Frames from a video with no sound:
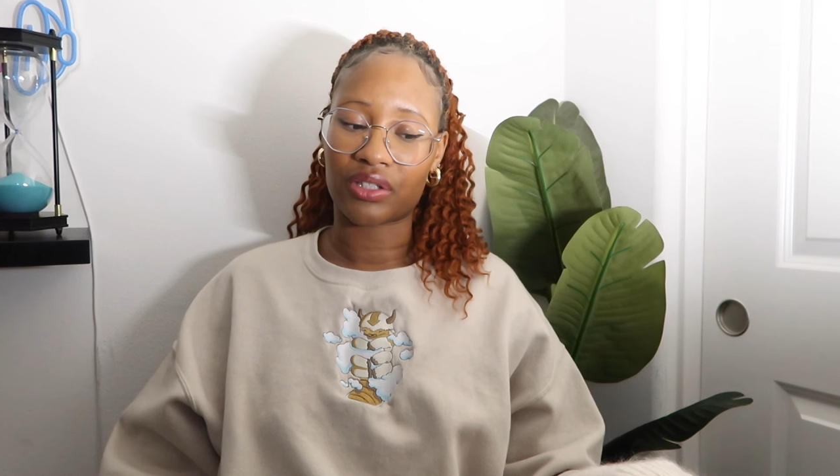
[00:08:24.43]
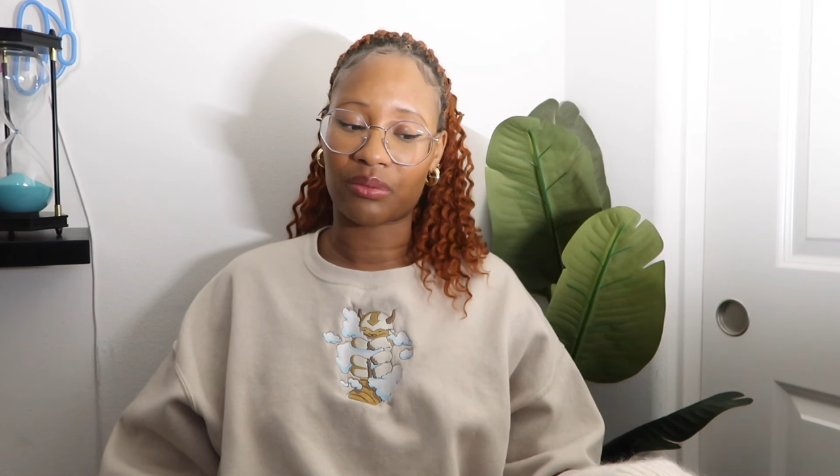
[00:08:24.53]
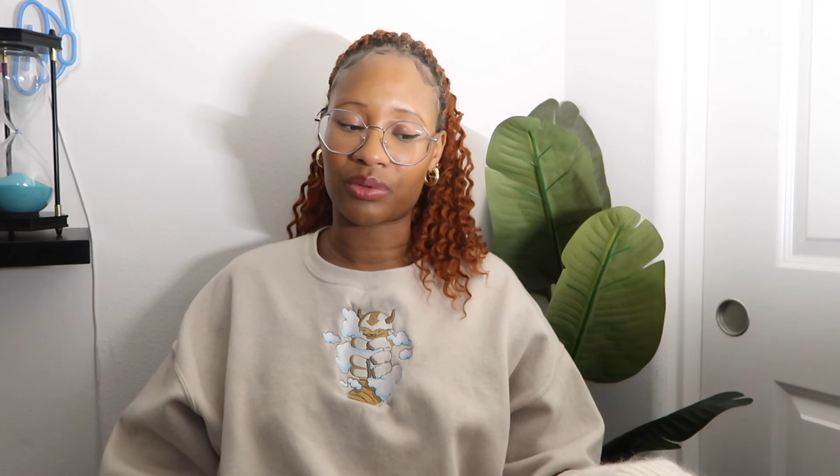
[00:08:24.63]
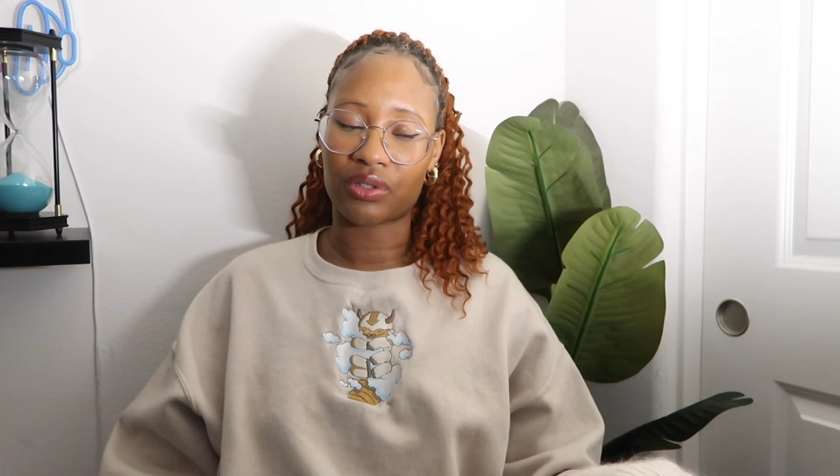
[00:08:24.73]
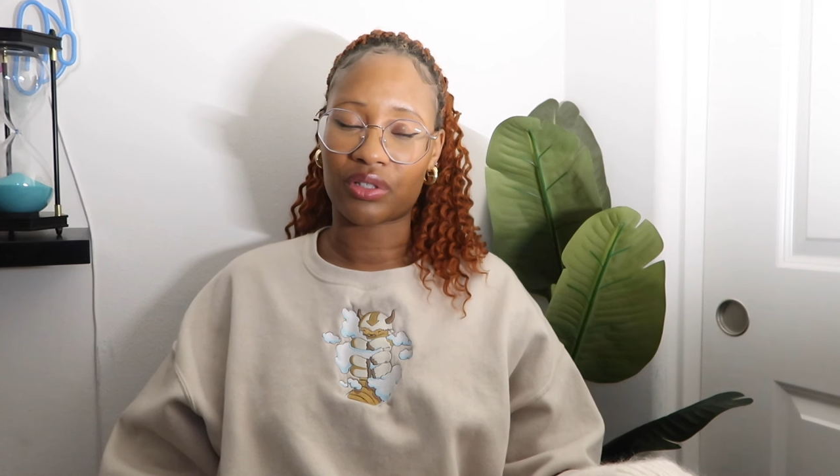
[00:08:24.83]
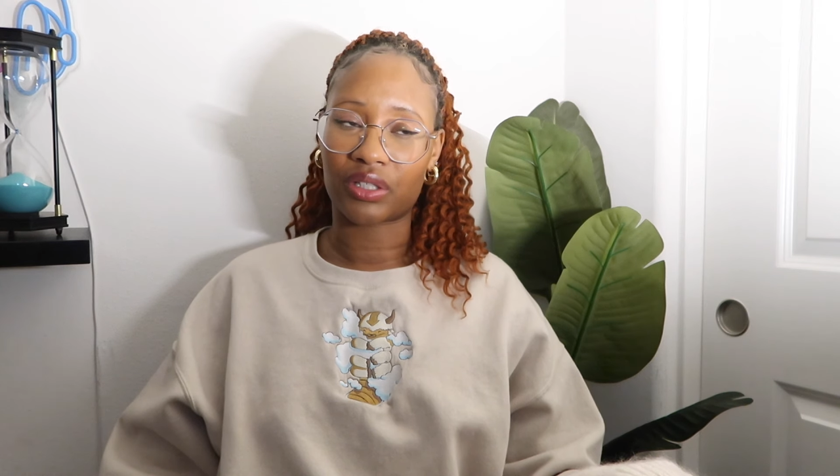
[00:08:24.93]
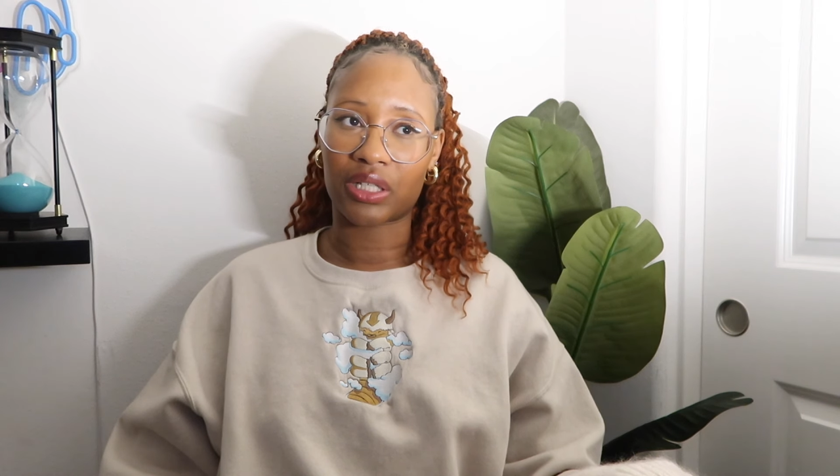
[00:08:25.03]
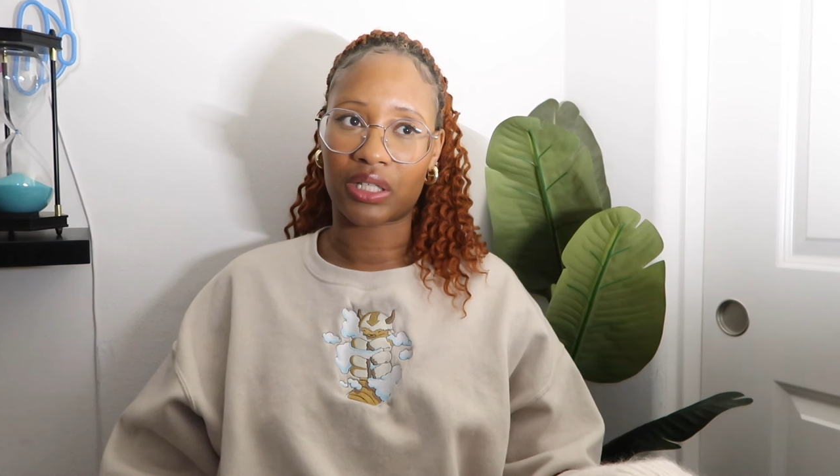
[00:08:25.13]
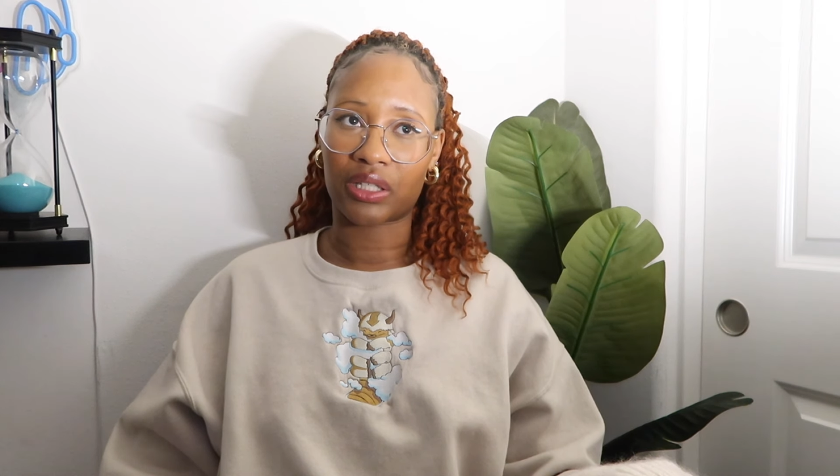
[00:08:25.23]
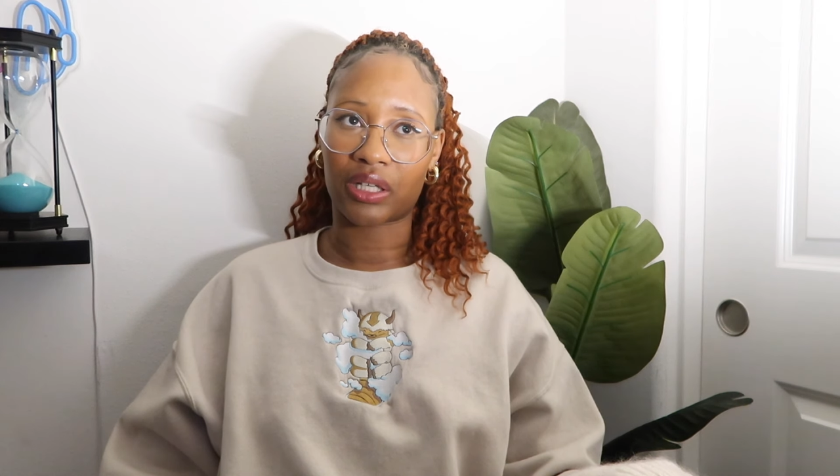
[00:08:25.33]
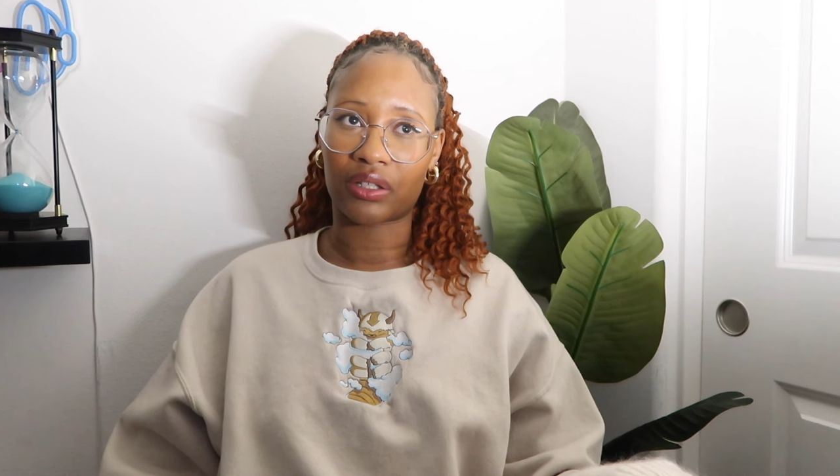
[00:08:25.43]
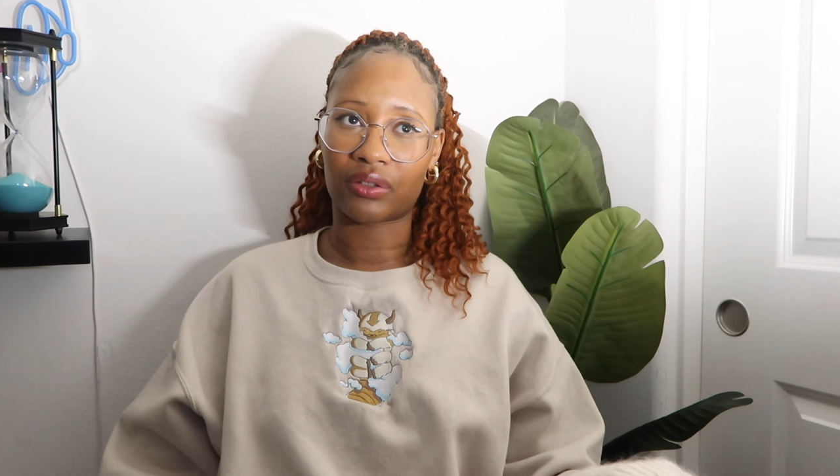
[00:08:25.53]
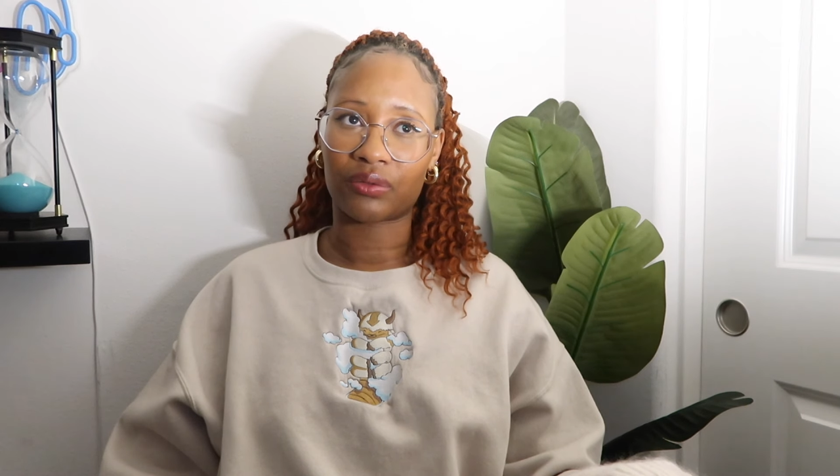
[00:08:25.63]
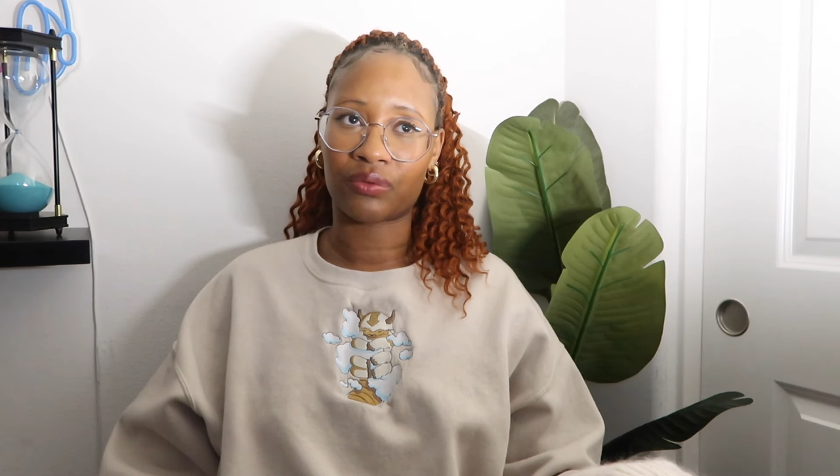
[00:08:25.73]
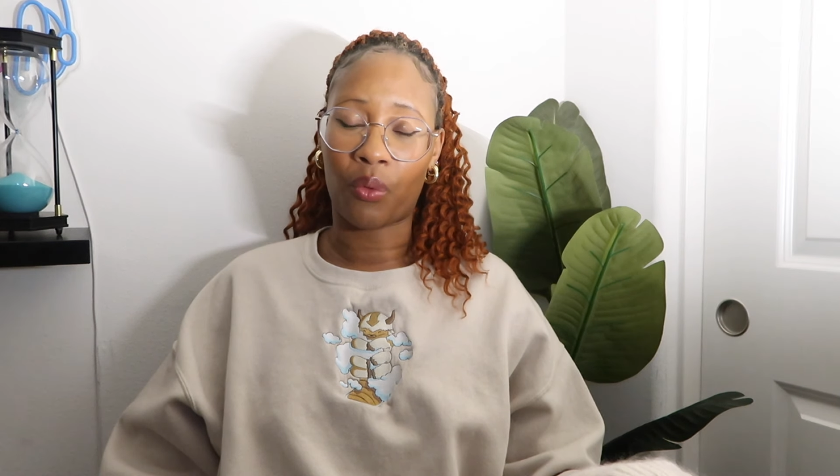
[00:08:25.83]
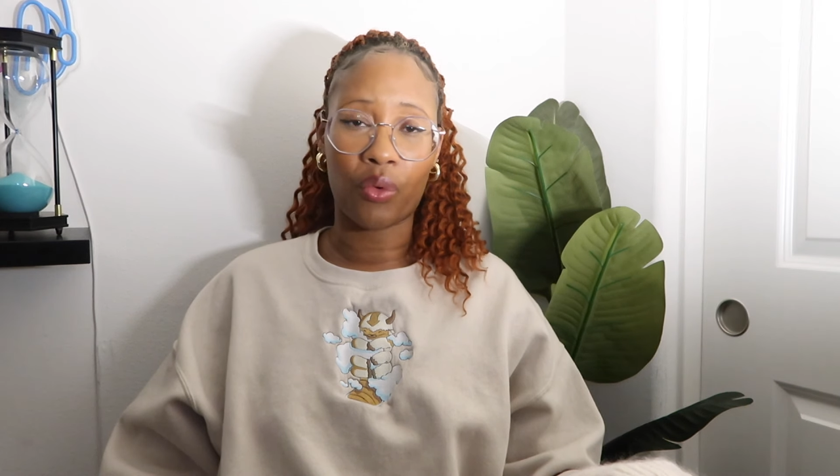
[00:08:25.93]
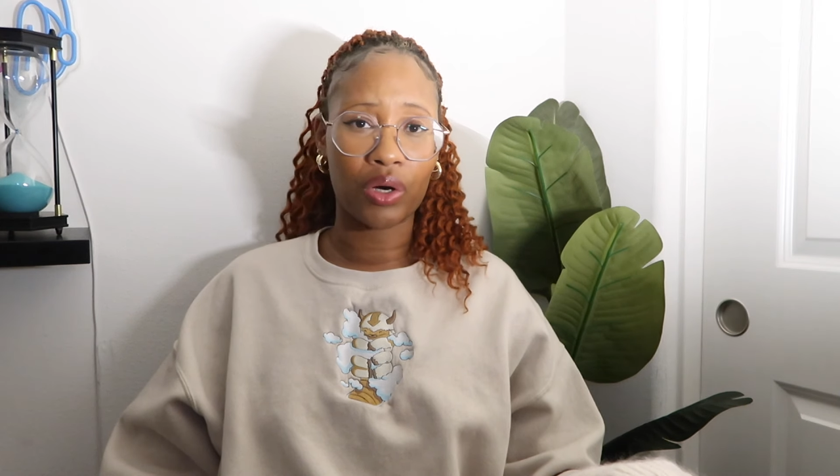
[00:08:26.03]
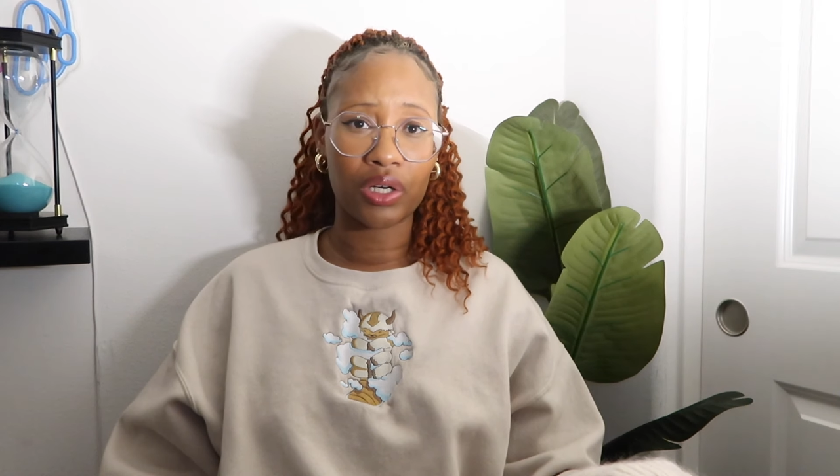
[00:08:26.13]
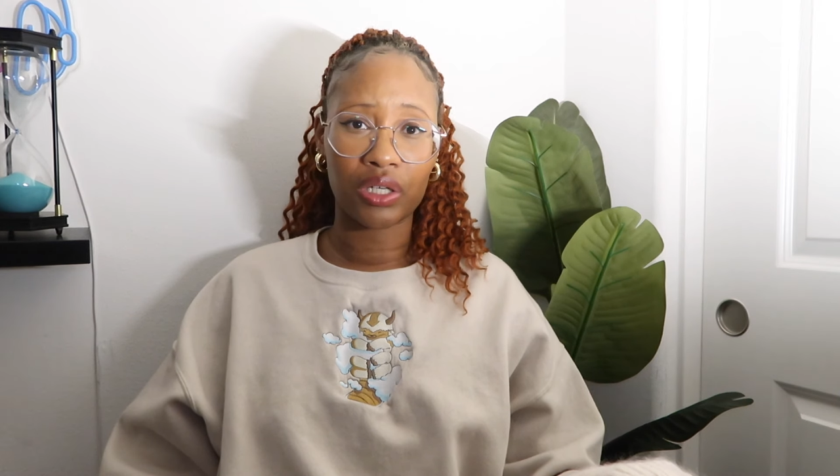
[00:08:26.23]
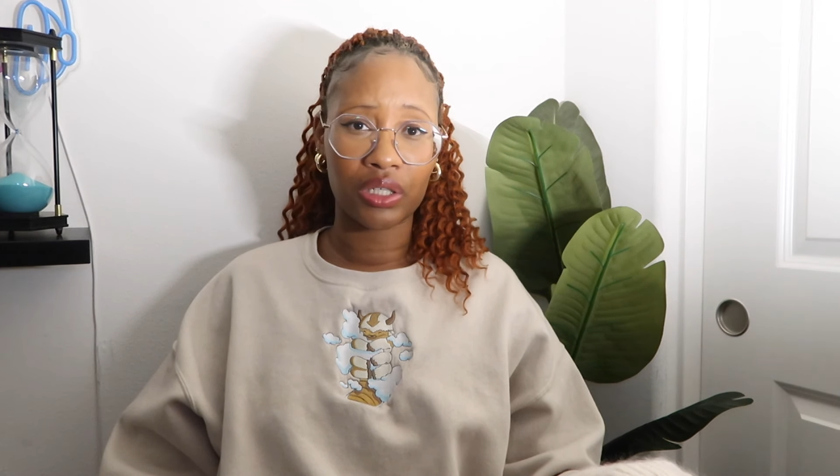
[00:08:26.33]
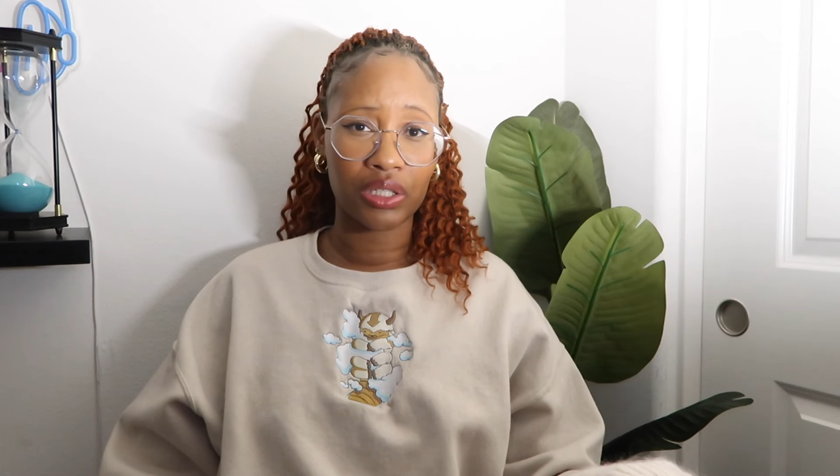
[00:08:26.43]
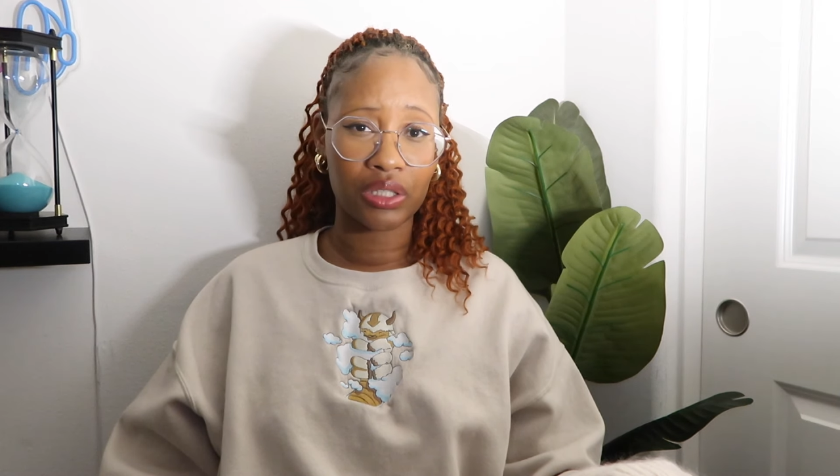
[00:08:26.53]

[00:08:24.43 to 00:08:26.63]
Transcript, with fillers: was able to start knitting like 4